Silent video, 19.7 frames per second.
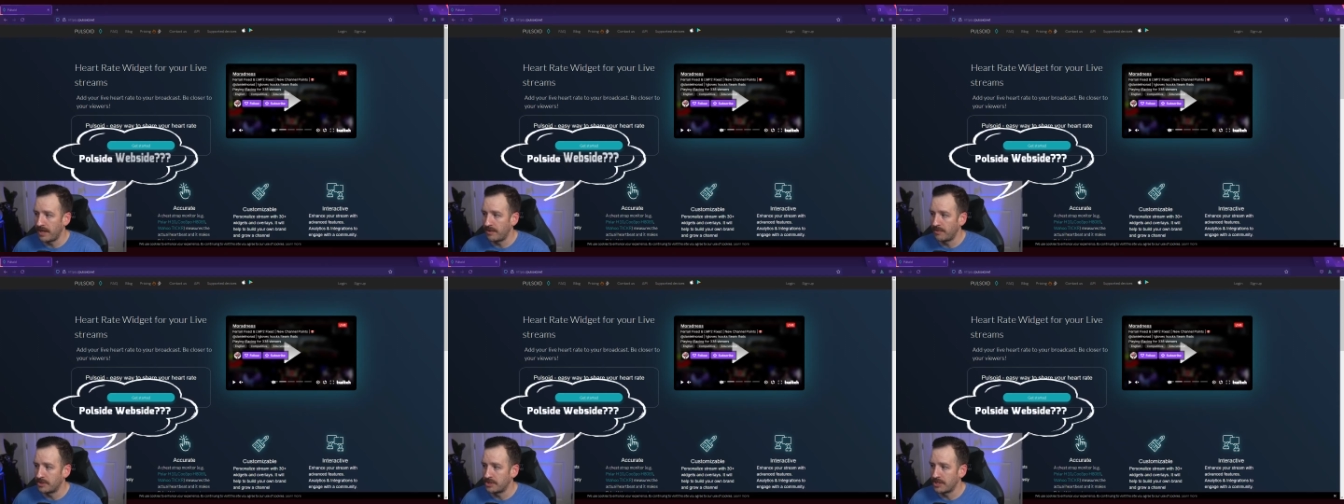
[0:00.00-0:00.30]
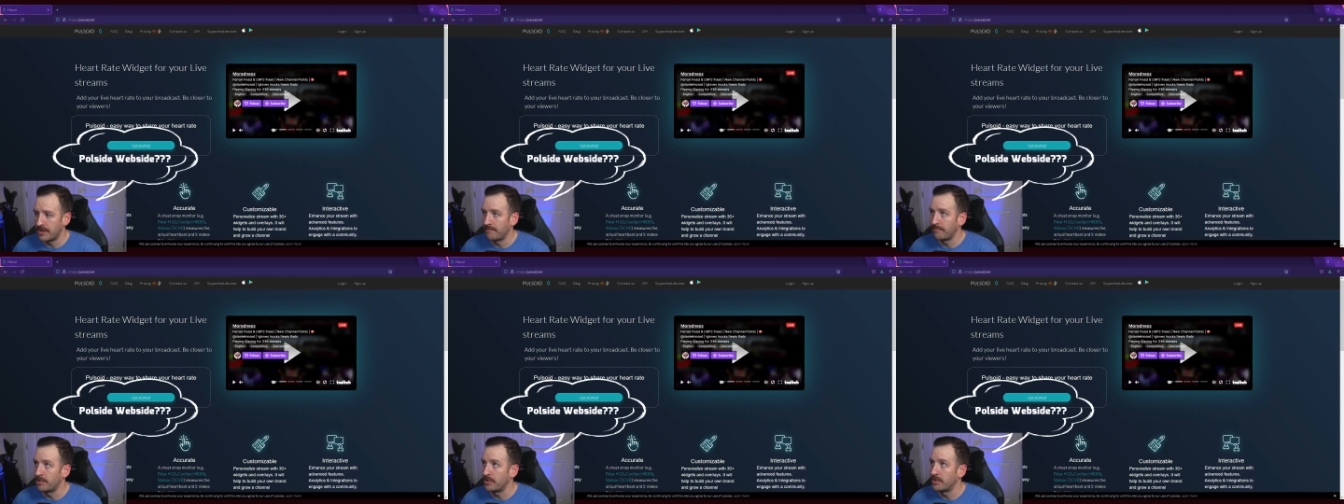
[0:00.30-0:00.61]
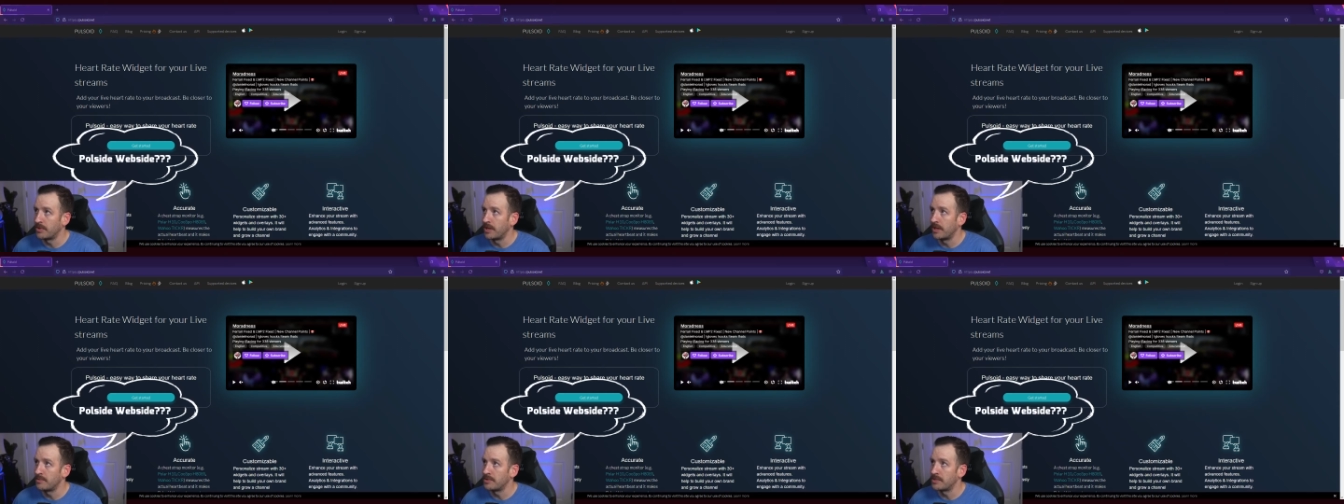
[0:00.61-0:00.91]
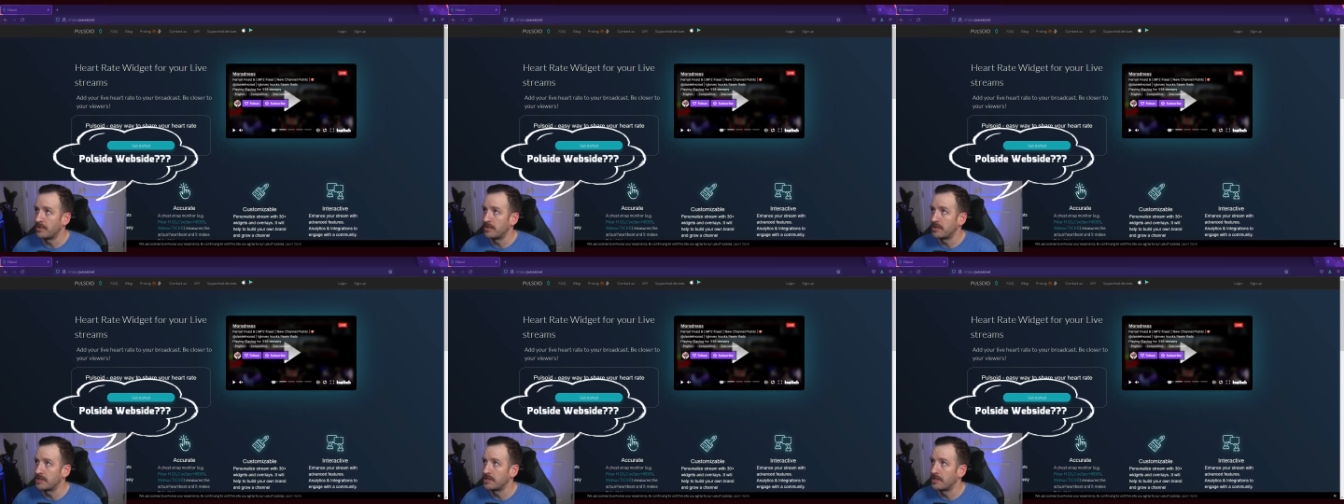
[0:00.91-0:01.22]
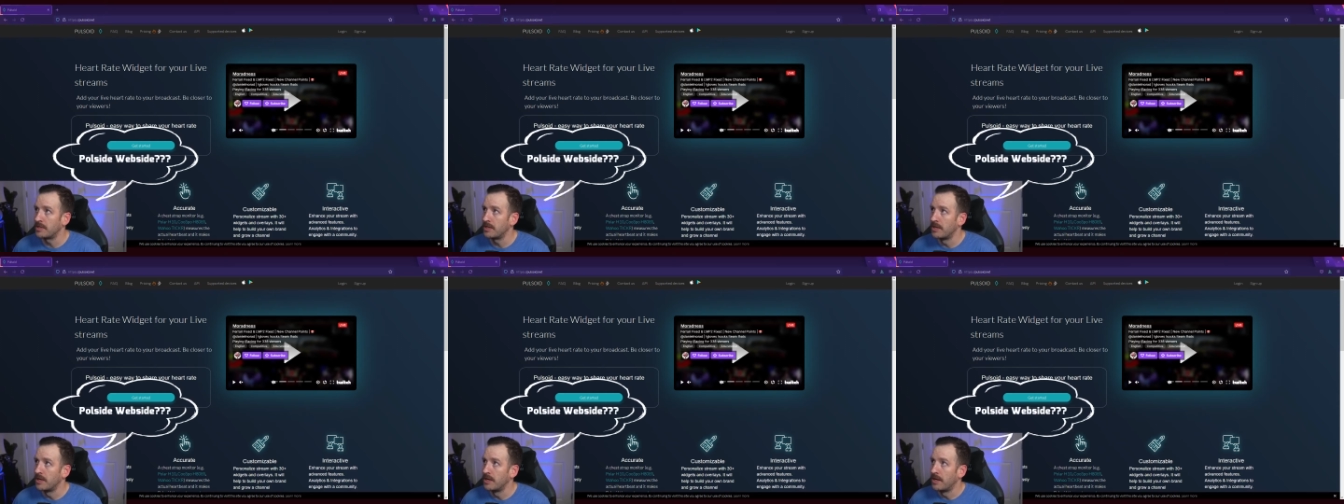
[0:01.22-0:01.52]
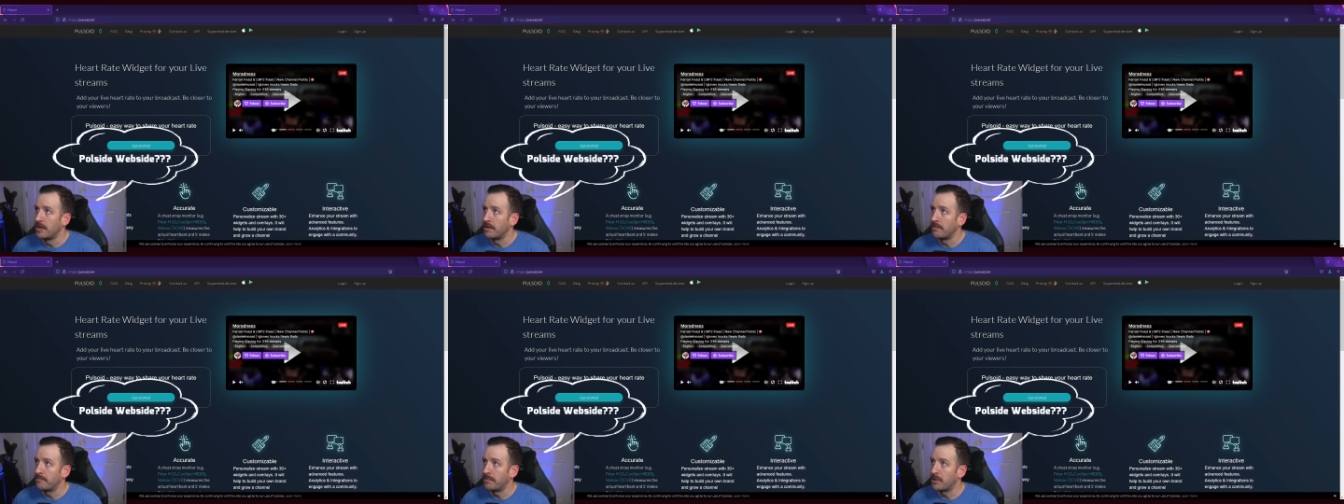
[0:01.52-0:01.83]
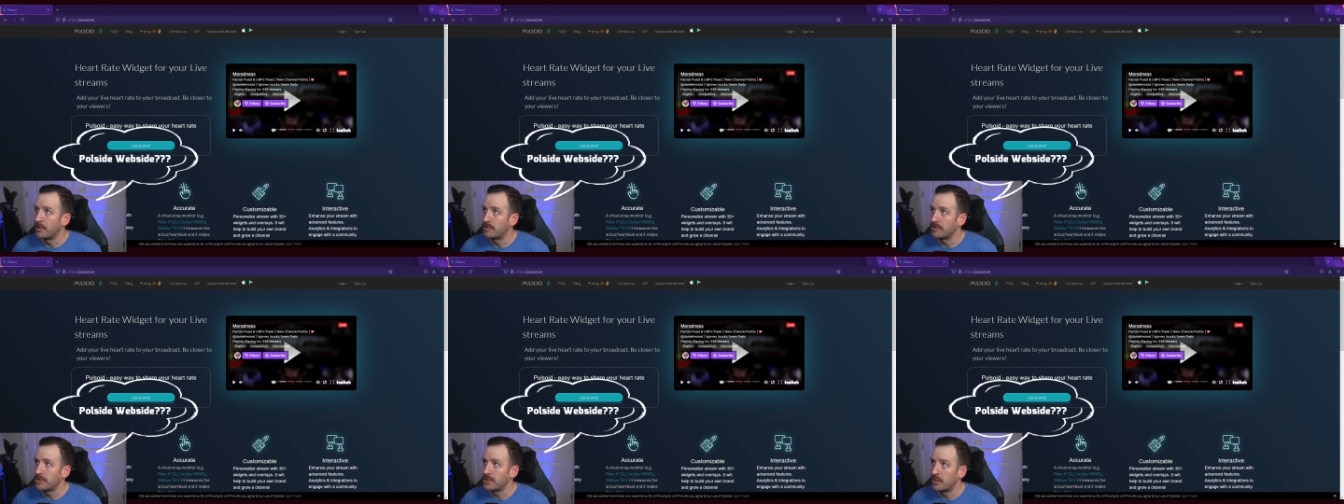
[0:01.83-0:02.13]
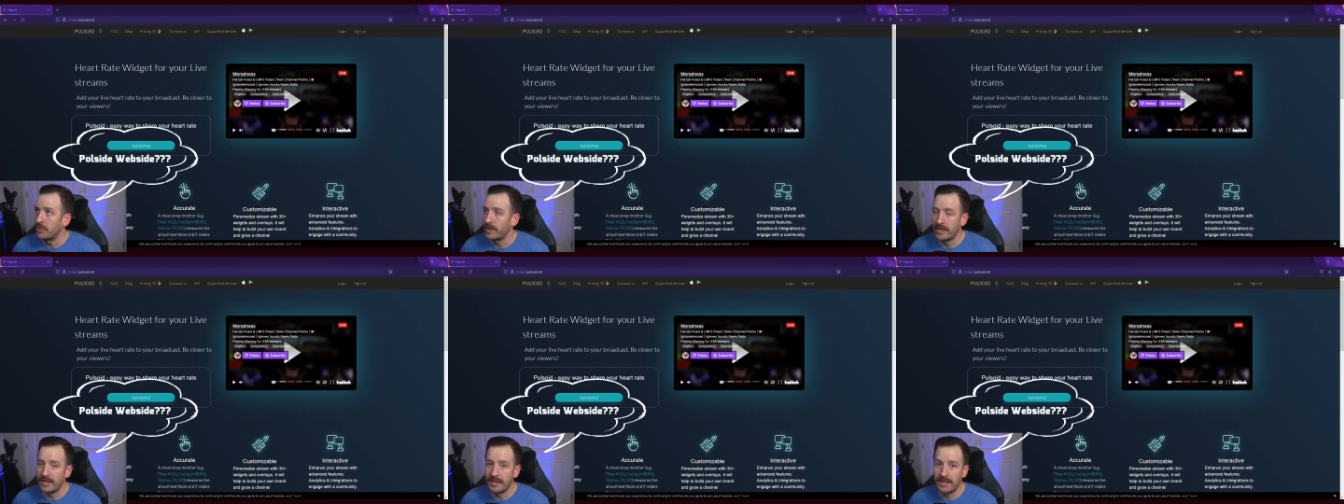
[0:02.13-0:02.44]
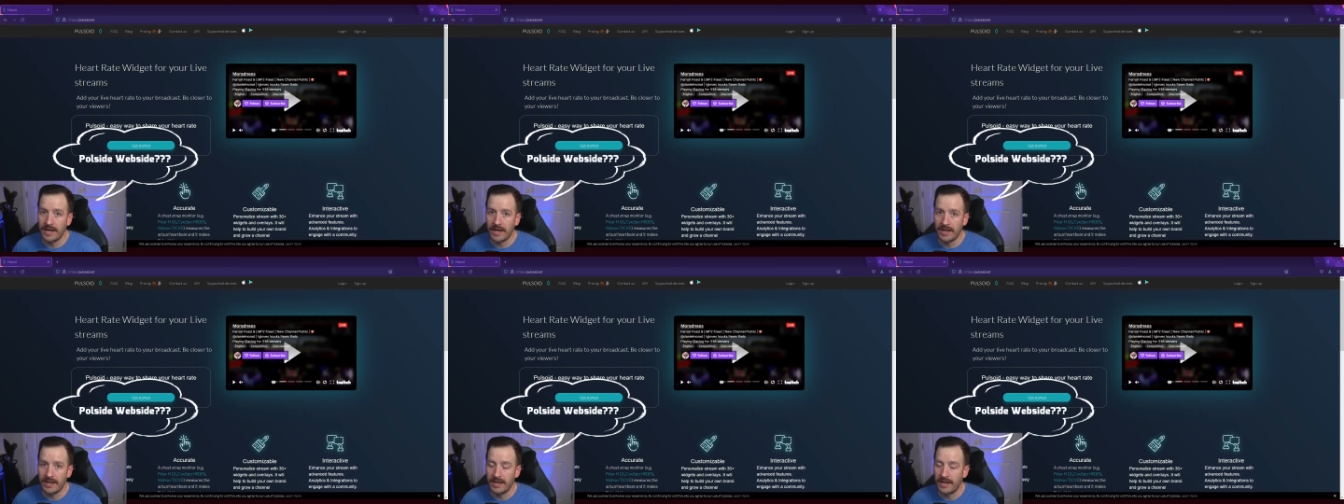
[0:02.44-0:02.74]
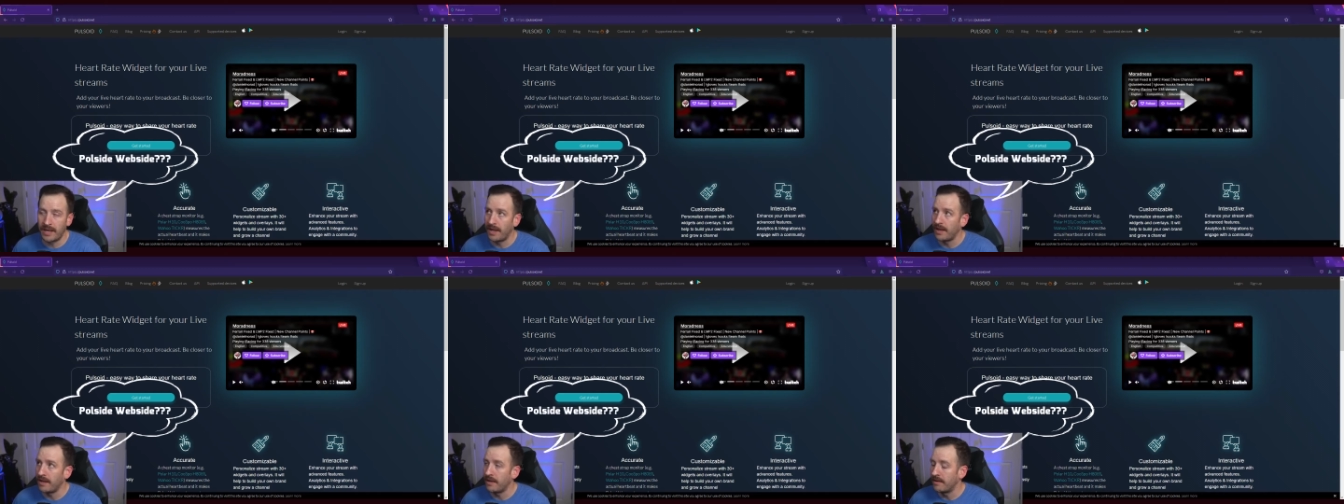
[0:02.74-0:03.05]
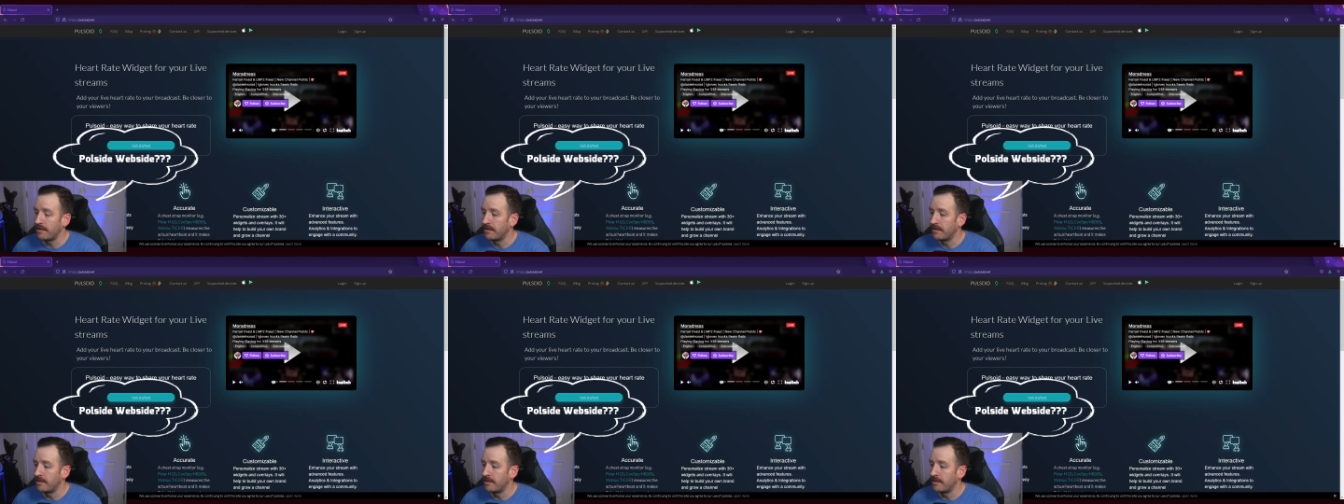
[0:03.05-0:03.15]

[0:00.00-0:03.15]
which I pulled up, so it's pulsoid dot net.